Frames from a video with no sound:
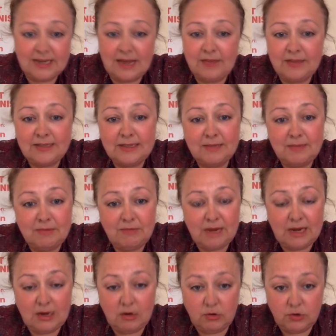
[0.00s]
Now, this can be
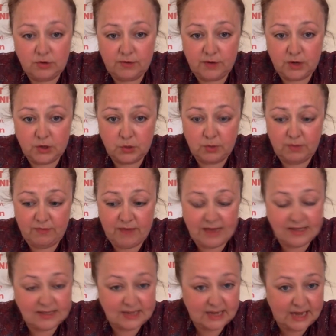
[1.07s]
really controversial with
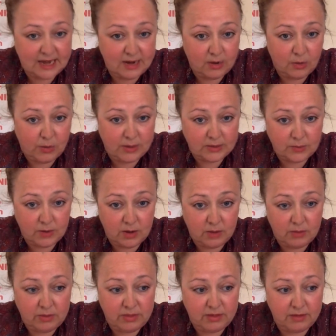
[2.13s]
vets, and again, I always work
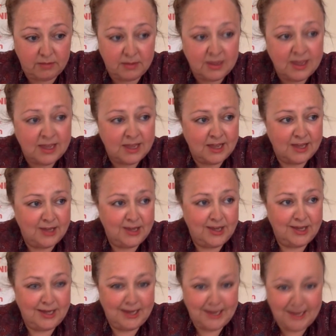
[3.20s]
with them.
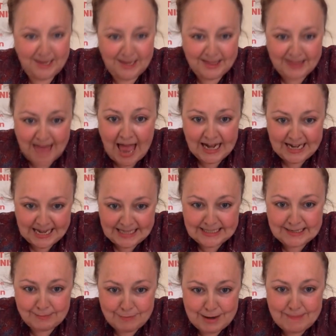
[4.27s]
That needs
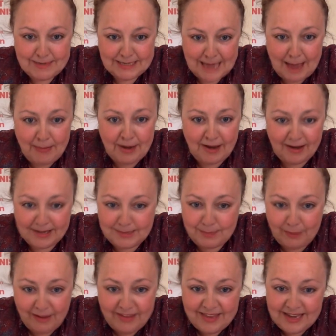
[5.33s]
to be metabolised
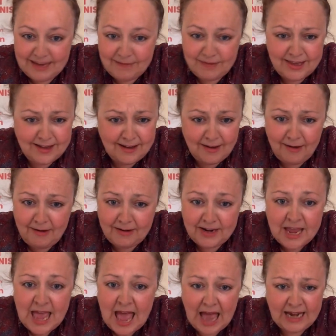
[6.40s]
by the liver. You
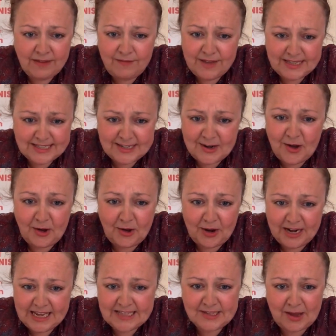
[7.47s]
can't, and if it's not
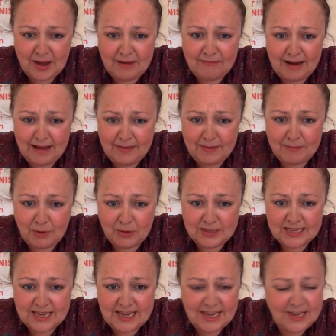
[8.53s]
and it's going around the
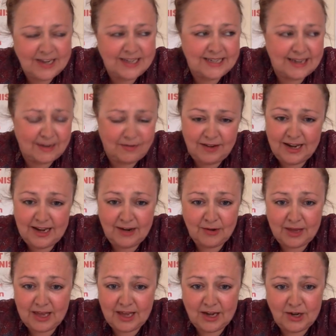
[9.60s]
body, you're definitely
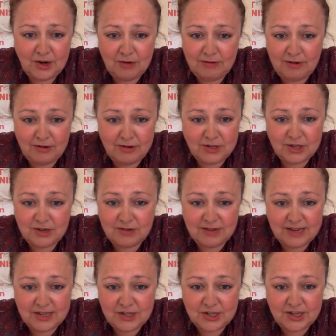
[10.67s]
looking at neurological
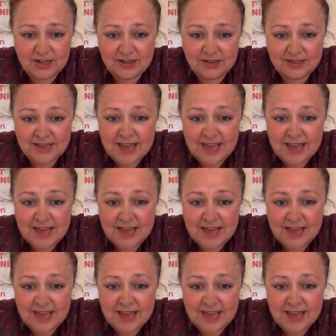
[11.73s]
issues.